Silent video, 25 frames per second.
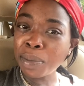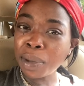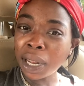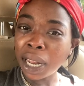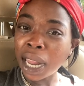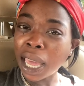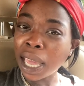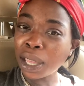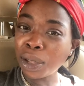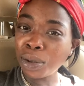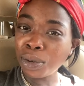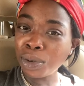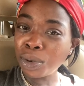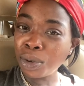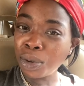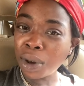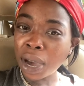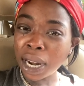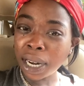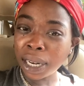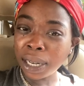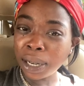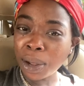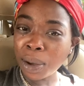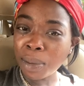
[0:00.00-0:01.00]
but like you do
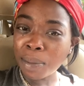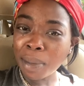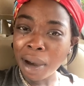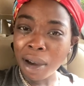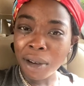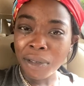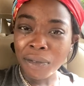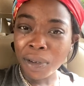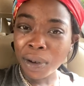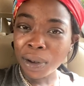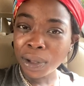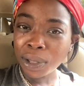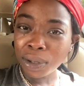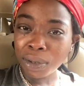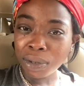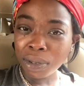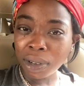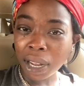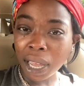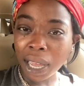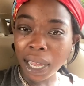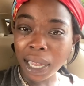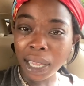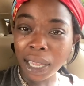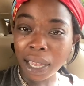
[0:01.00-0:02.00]
got a little mouth on you,
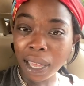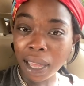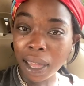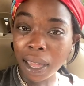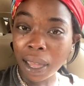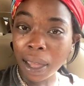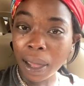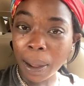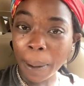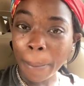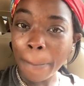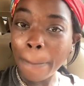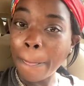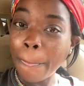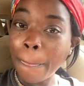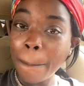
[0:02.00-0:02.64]
like, yeah.